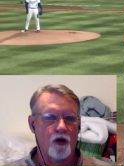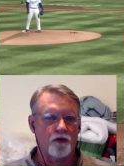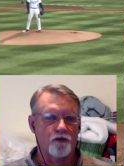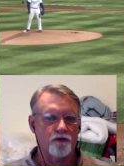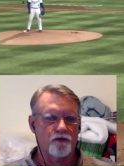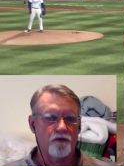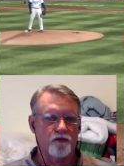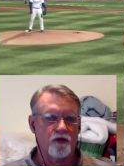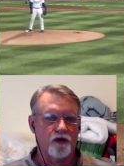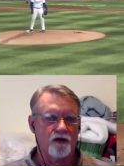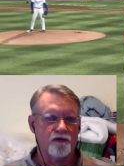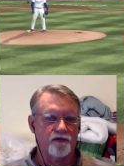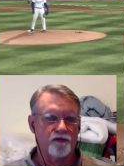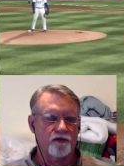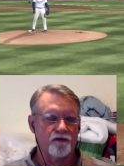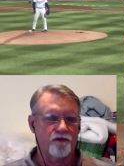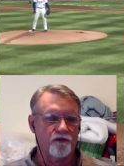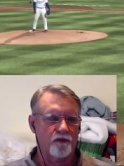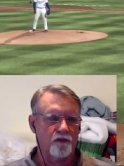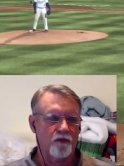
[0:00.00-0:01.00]
Wahoo
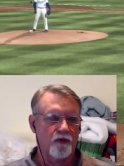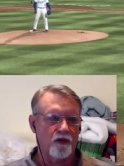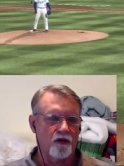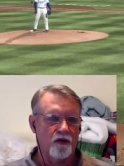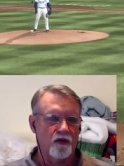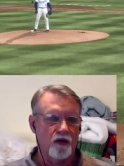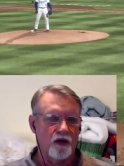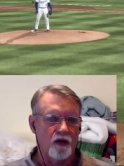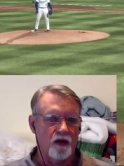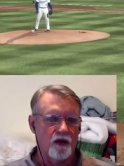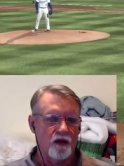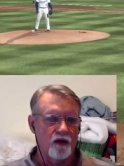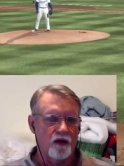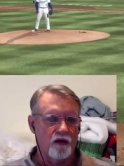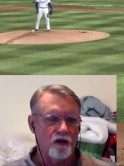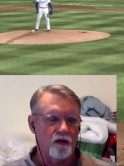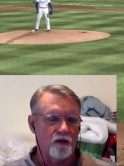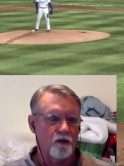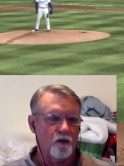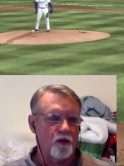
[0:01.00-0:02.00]
Crawford from
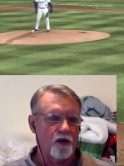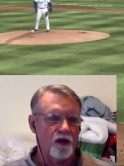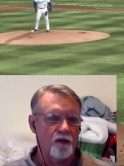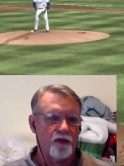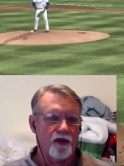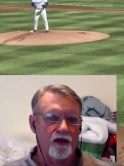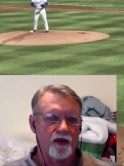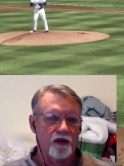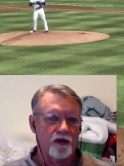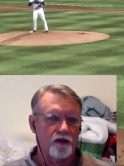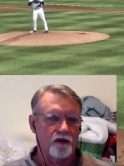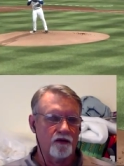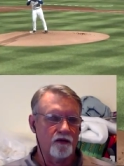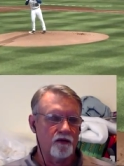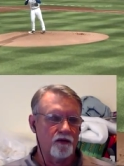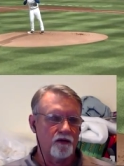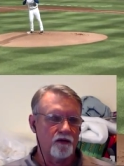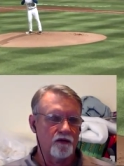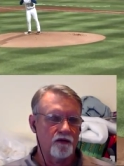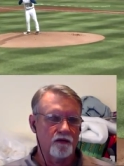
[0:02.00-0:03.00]
way back in
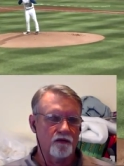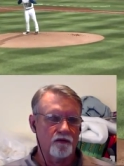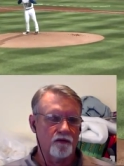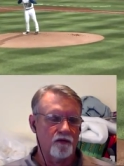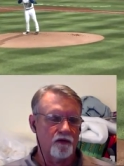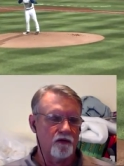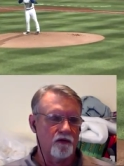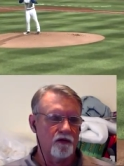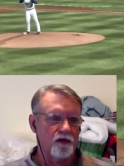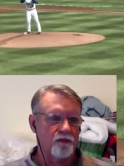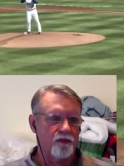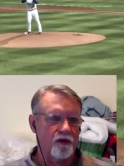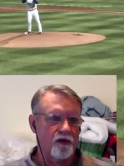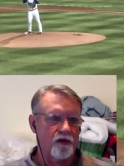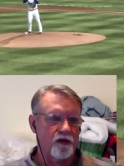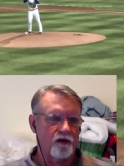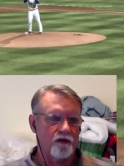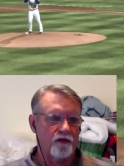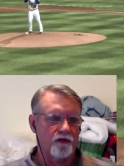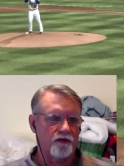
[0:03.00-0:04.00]
the early
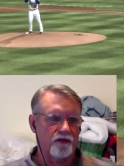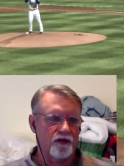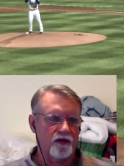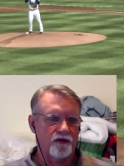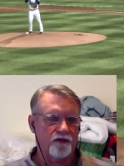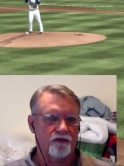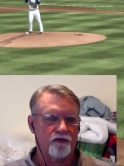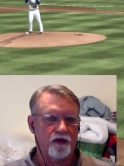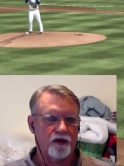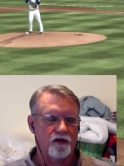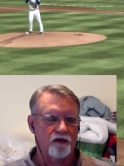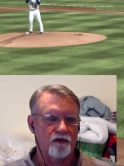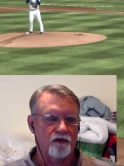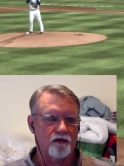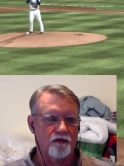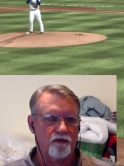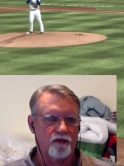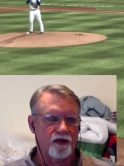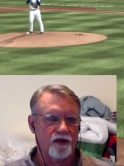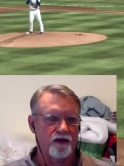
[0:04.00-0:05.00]
part of the century,
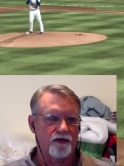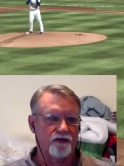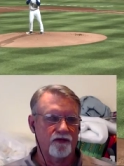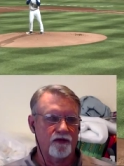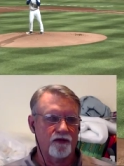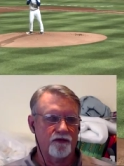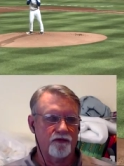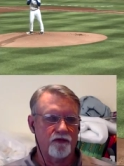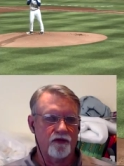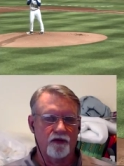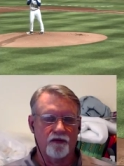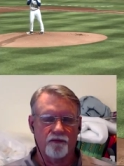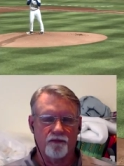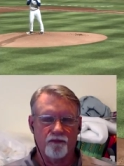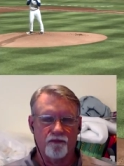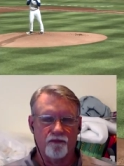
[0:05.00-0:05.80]
or last century.